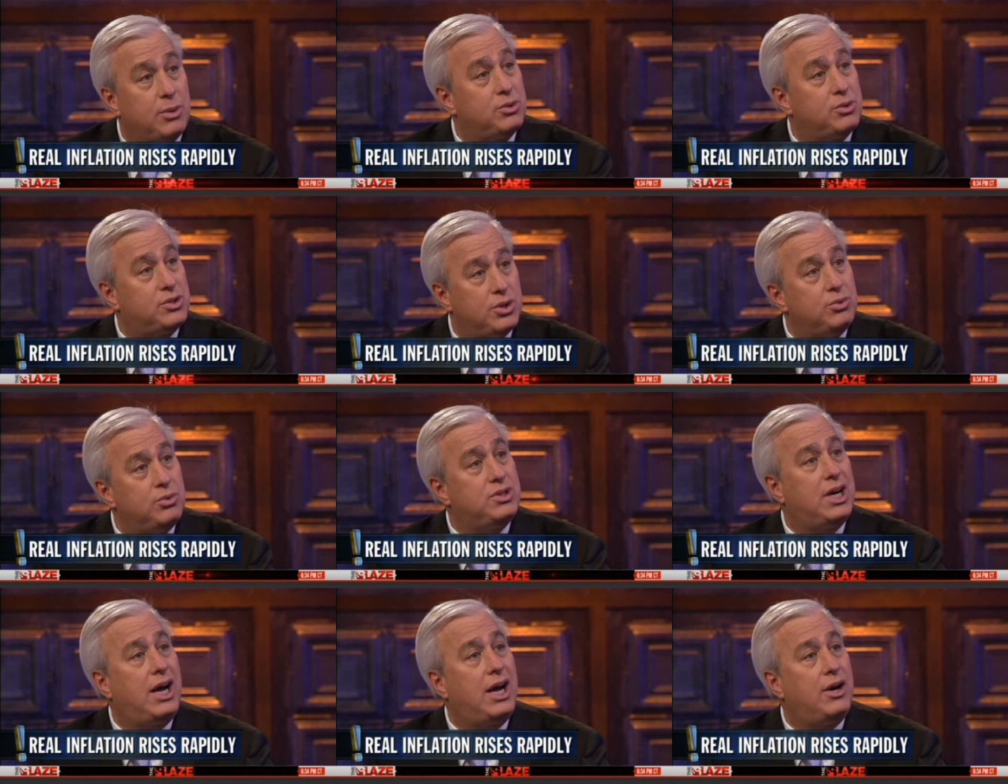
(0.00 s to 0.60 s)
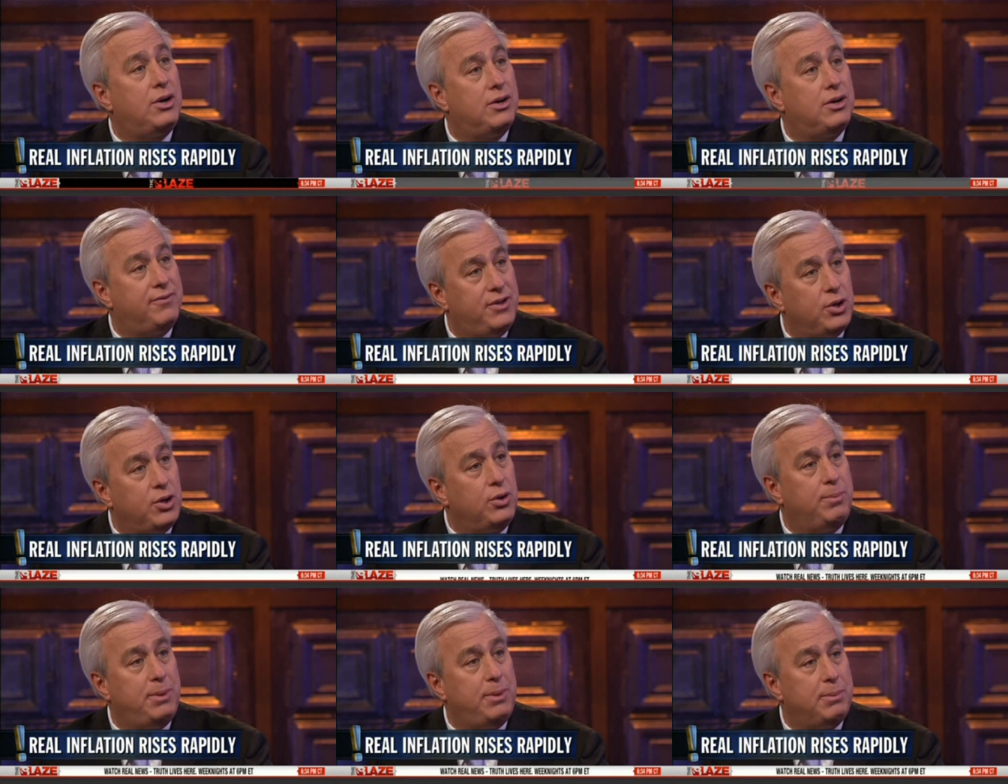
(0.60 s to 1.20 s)
I was so tired of
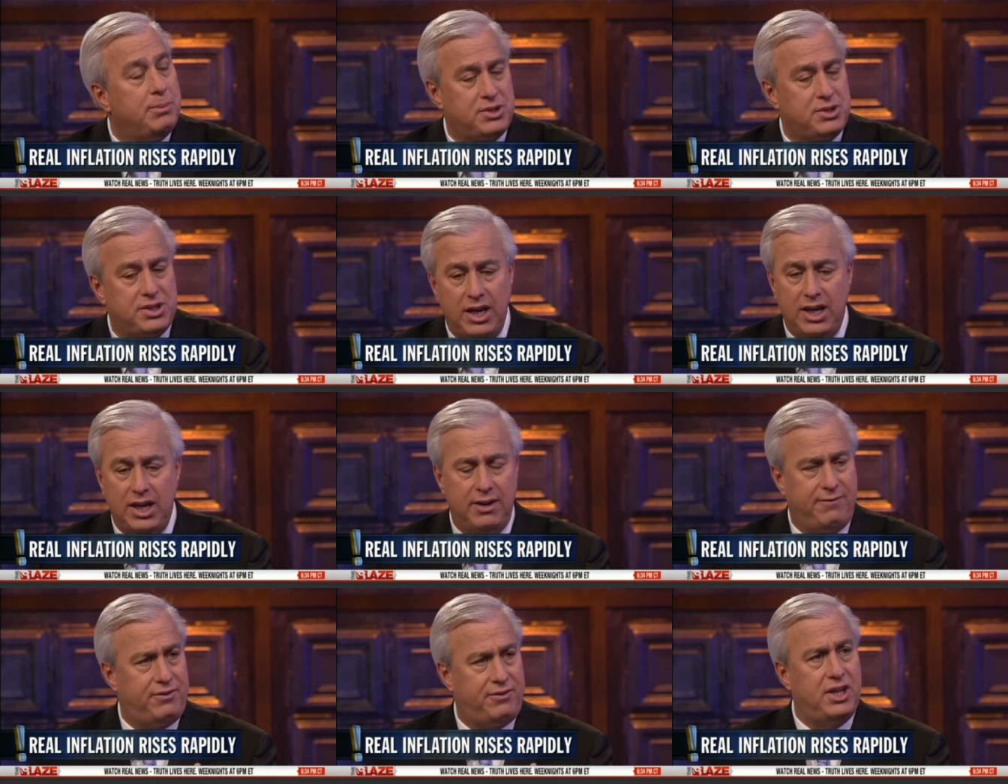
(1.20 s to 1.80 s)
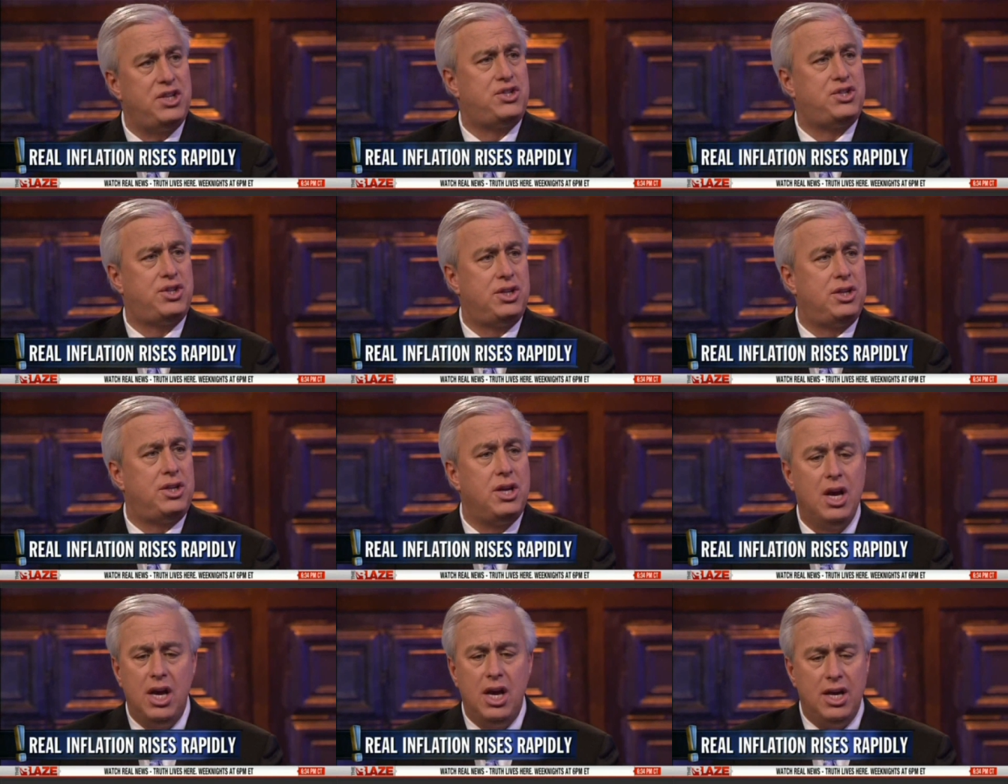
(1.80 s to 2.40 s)
hearing people say
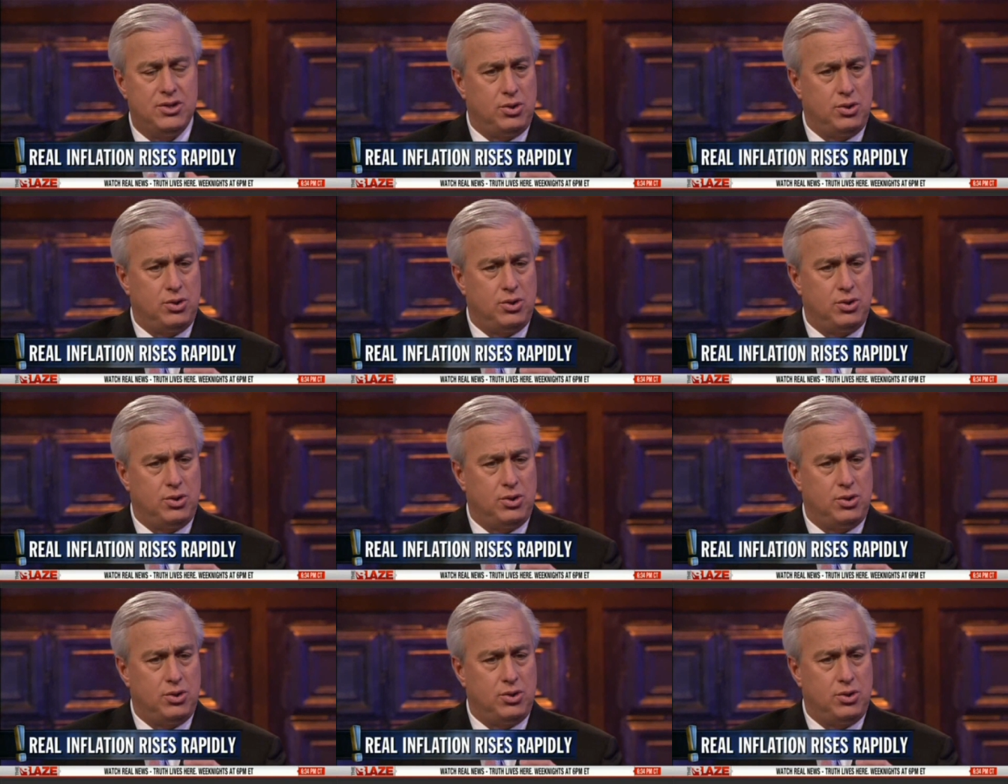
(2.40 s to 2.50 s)
inflation